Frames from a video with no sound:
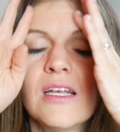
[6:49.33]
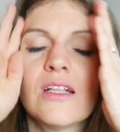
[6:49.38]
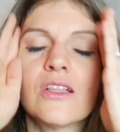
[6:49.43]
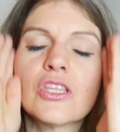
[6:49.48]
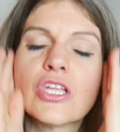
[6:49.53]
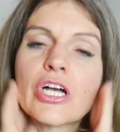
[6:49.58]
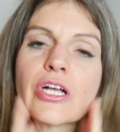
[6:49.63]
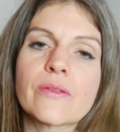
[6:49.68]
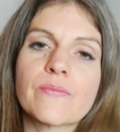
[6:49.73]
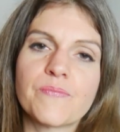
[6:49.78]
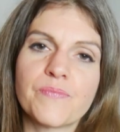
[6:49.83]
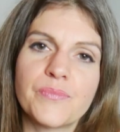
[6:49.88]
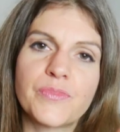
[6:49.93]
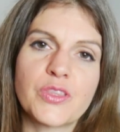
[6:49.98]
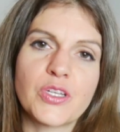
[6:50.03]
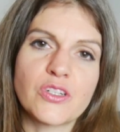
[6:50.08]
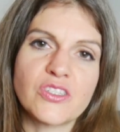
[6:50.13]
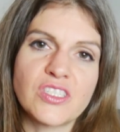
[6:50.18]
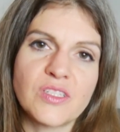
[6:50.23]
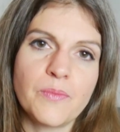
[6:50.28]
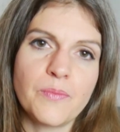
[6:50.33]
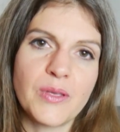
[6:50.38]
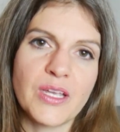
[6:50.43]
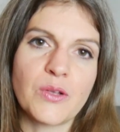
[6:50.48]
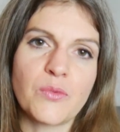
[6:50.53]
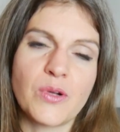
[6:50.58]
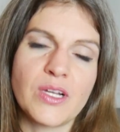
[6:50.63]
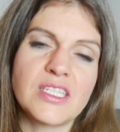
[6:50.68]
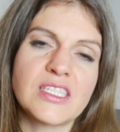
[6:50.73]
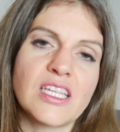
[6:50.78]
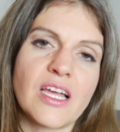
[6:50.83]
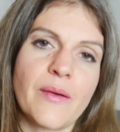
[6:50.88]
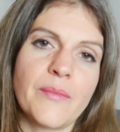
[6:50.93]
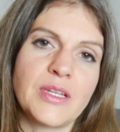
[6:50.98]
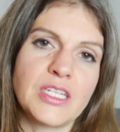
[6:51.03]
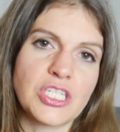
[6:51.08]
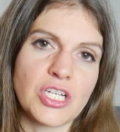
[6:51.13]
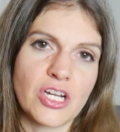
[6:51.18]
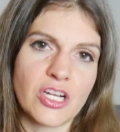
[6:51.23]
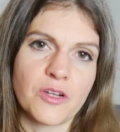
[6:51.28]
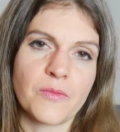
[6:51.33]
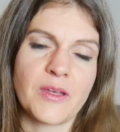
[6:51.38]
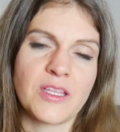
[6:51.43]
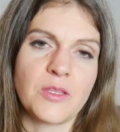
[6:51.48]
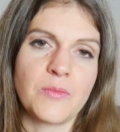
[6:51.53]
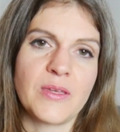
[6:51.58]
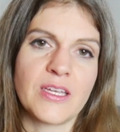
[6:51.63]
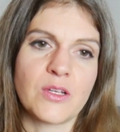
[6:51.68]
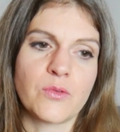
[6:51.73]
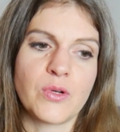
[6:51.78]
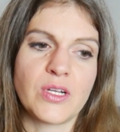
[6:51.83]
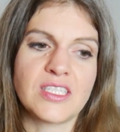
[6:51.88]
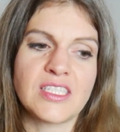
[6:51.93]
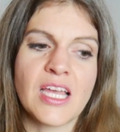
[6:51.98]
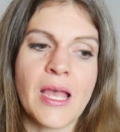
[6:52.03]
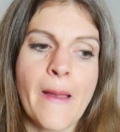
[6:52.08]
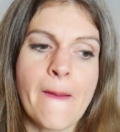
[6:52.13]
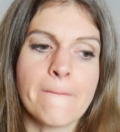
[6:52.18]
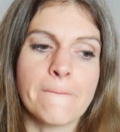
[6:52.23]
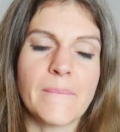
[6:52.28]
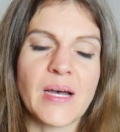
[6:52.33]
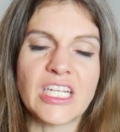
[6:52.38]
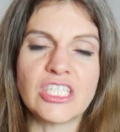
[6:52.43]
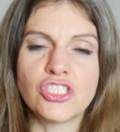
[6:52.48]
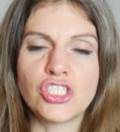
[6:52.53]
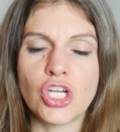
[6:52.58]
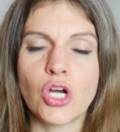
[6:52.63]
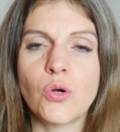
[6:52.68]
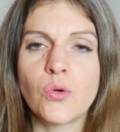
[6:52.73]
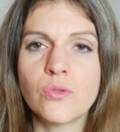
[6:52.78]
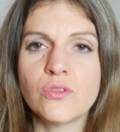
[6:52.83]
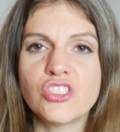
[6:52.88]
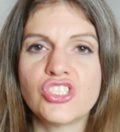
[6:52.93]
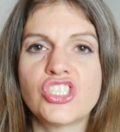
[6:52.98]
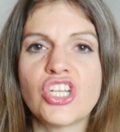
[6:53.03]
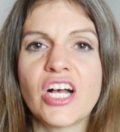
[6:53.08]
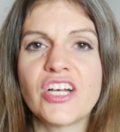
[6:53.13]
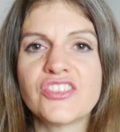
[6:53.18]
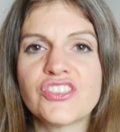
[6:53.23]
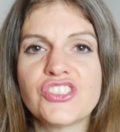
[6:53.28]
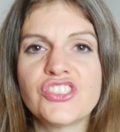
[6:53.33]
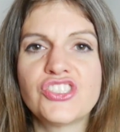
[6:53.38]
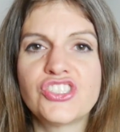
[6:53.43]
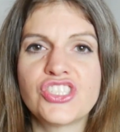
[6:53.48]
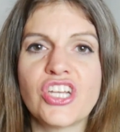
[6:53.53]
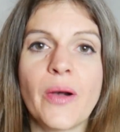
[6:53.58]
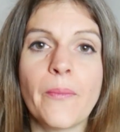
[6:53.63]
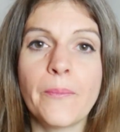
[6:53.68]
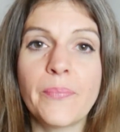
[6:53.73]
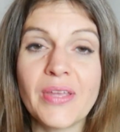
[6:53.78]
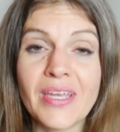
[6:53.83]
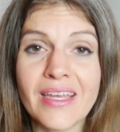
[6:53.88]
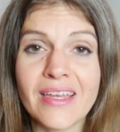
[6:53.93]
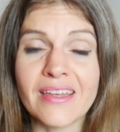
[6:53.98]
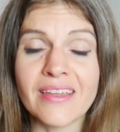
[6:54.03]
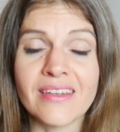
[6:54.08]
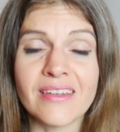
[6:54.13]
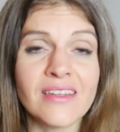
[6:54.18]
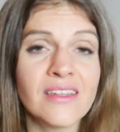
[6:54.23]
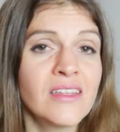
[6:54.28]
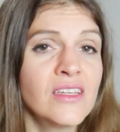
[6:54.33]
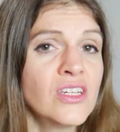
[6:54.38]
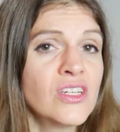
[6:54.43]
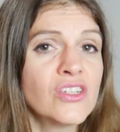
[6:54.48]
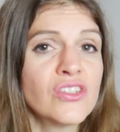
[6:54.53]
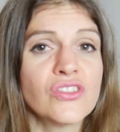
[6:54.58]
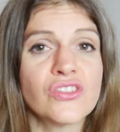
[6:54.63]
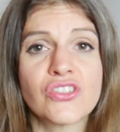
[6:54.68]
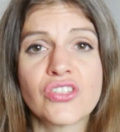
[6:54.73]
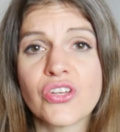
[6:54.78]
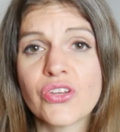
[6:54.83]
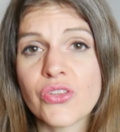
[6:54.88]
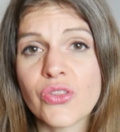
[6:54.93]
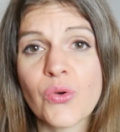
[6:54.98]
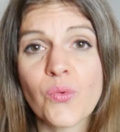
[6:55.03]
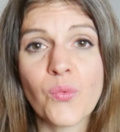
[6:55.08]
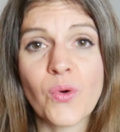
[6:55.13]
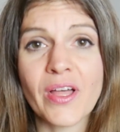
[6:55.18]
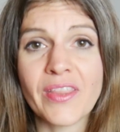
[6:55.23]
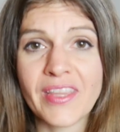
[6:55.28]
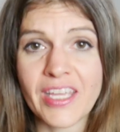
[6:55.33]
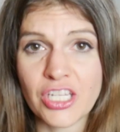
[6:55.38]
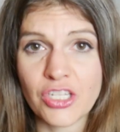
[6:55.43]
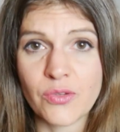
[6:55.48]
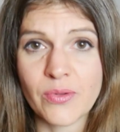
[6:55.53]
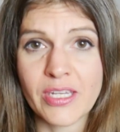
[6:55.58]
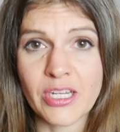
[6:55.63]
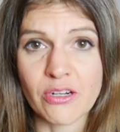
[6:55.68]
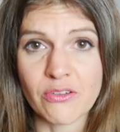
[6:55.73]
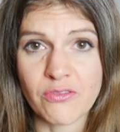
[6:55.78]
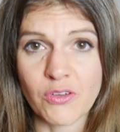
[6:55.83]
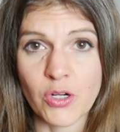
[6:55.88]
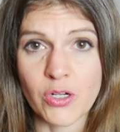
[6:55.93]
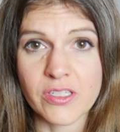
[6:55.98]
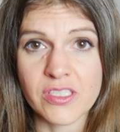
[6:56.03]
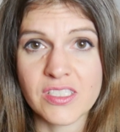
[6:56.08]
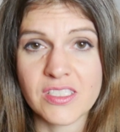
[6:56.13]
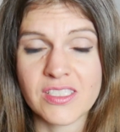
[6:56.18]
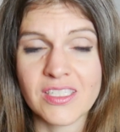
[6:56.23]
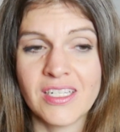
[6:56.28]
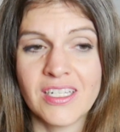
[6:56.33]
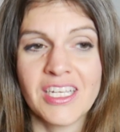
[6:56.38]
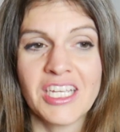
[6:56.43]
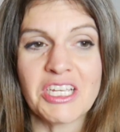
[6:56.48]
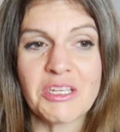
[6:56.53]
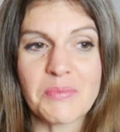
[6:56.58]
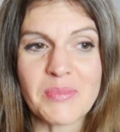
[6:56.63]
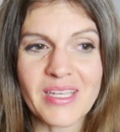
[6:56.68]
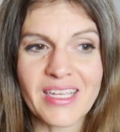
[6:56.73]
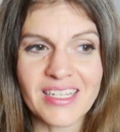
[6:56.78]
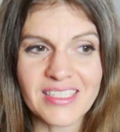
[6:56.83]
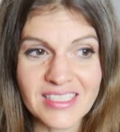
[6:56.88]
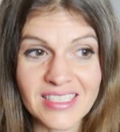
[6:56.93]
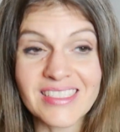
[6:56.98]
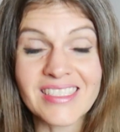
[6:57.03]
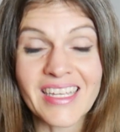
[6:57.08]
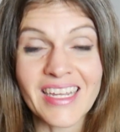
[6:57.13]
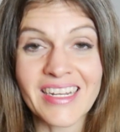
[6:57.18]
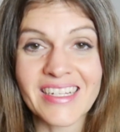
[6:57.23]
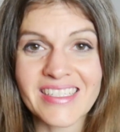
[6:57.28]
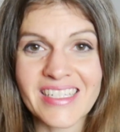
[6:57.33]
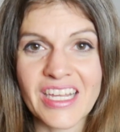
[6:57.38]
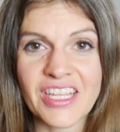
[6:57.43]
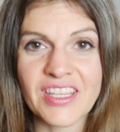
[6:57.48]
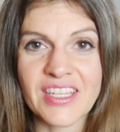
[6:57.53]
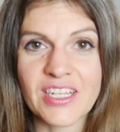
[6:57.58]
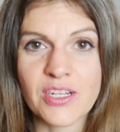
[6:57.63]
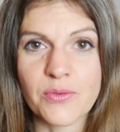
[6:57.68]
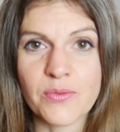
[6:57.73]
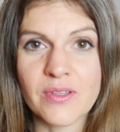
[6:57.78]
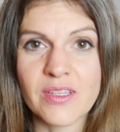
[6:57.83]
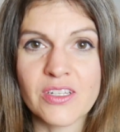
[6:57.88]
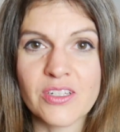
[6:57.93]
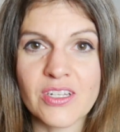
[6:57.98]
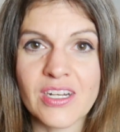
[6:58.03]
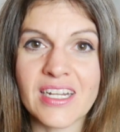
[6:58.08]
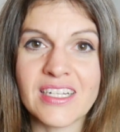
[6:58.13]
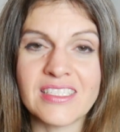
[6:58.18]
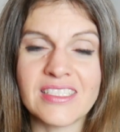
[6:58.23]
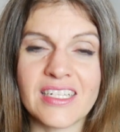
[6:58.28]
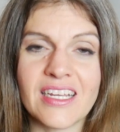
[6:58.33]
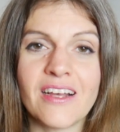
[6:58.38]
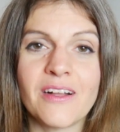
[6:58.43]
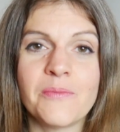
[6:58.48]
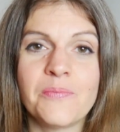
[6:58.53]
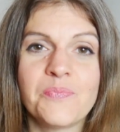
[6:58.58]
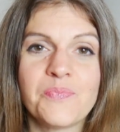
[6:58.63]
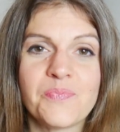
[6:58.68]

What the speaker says: Look, there's some big ones. I'm going to talk about the big ones, but don't just jump in to the one that you hear first, because it's going to sound like a really good idea.